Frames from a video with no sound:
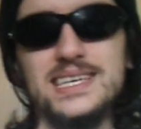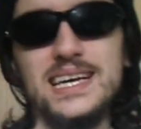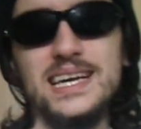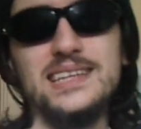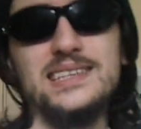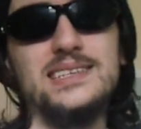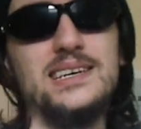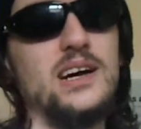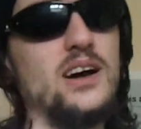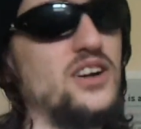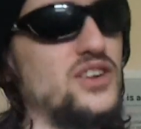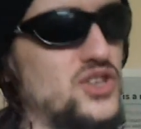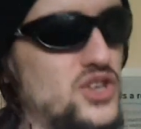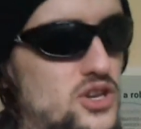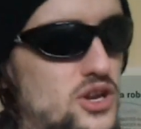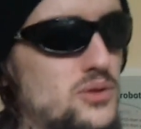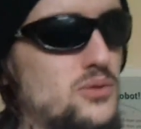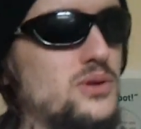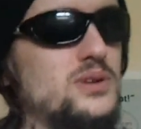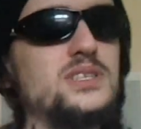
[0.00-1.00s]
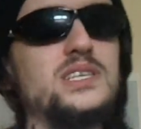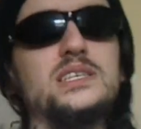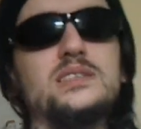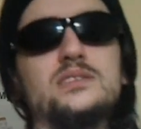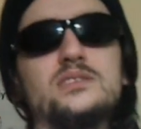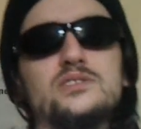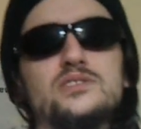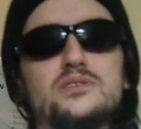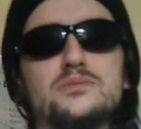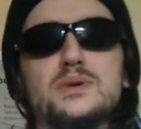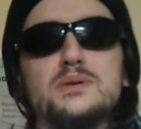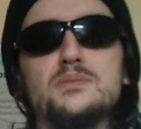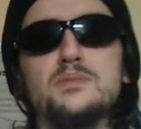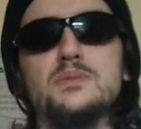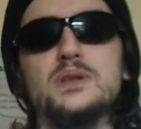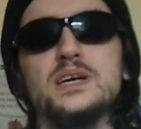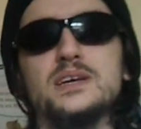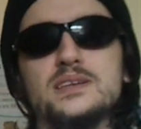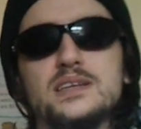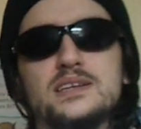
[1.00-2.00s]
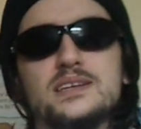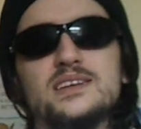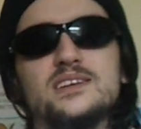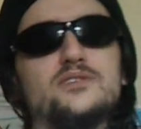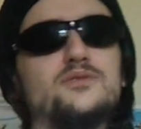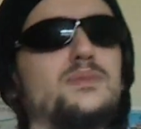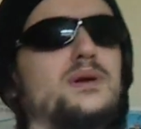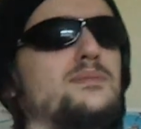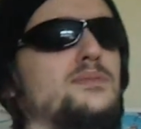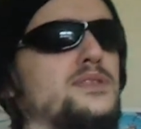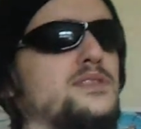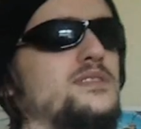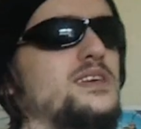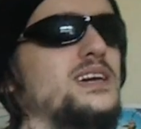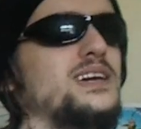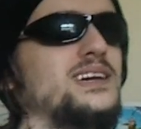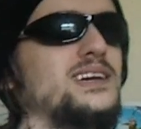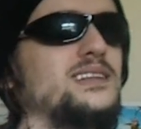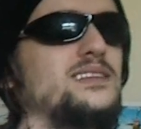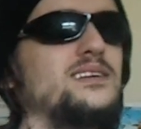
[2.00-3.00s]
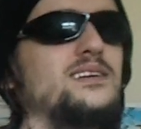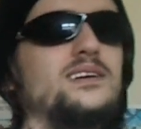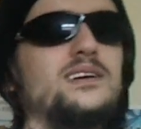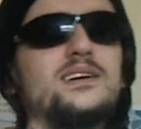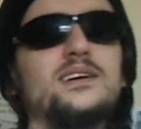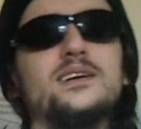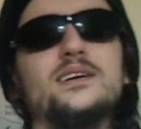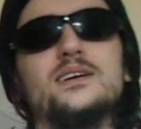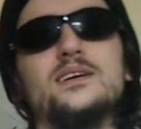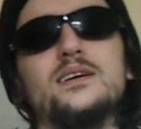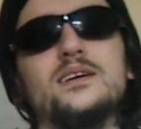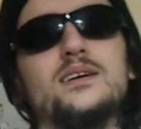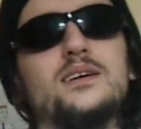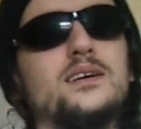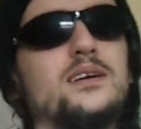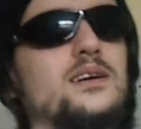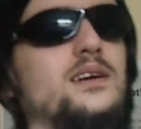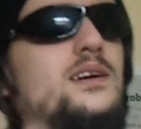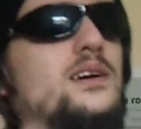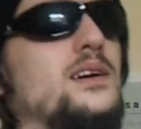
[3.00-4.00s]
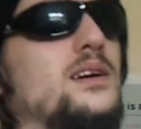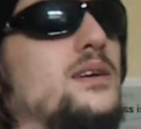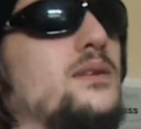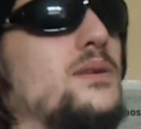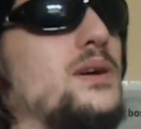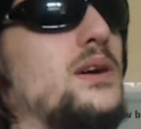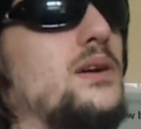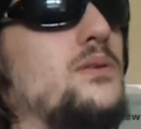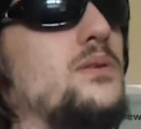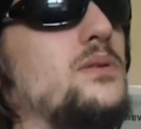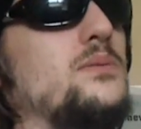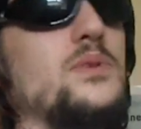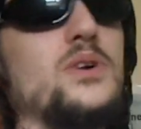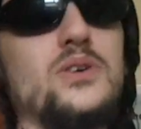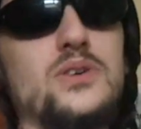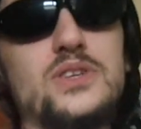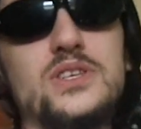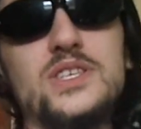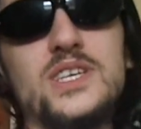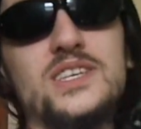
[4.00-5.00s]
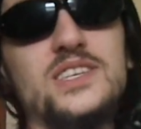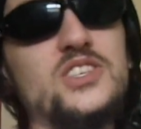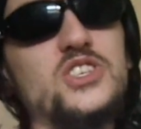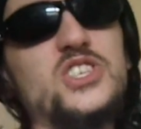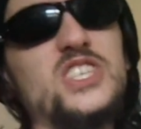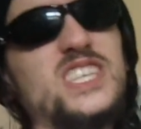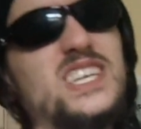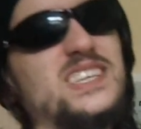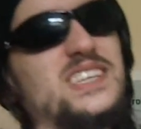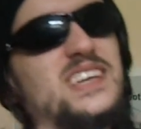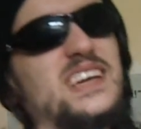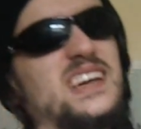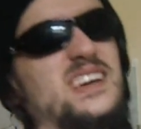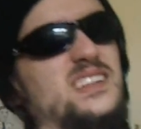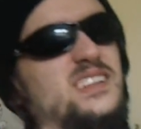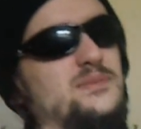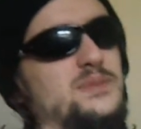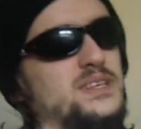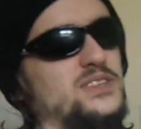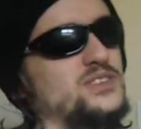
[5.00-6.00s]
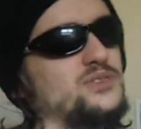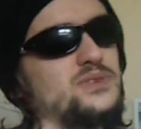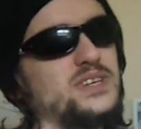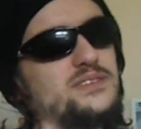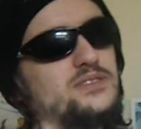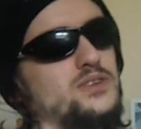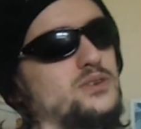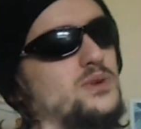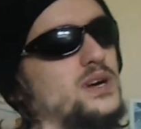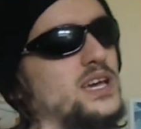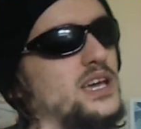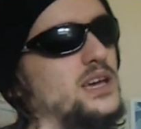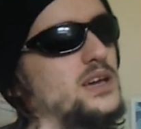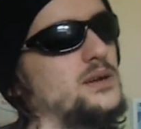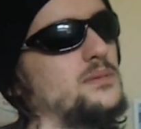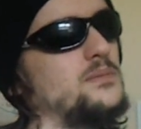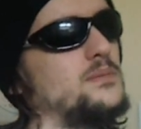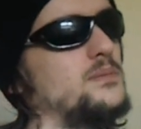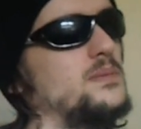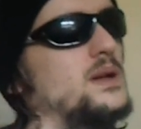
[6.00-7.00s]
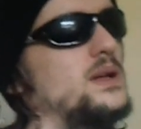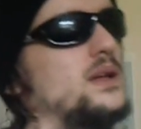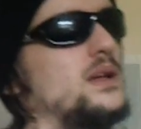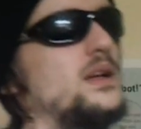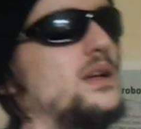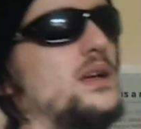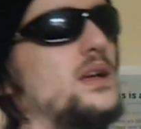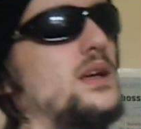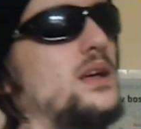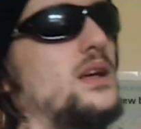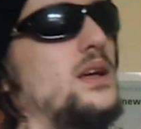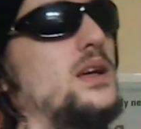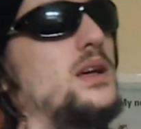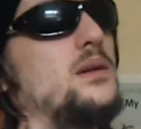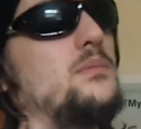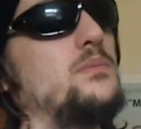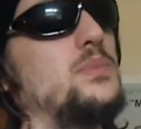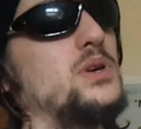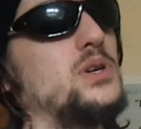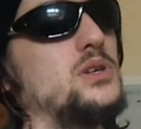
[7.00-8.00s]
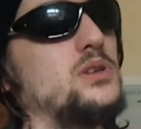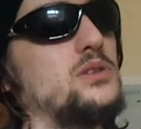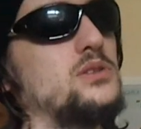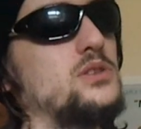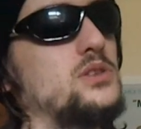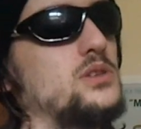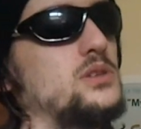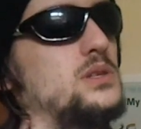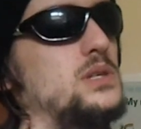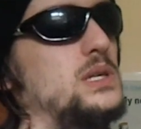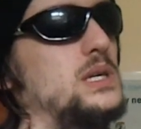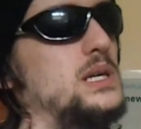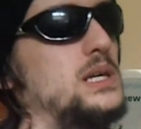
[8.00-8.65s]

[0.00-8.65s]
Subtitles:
a kid. I know I did, because I remember playing it. I remember thinking, well, I'm not going to say just that yet, because it'll give it away. But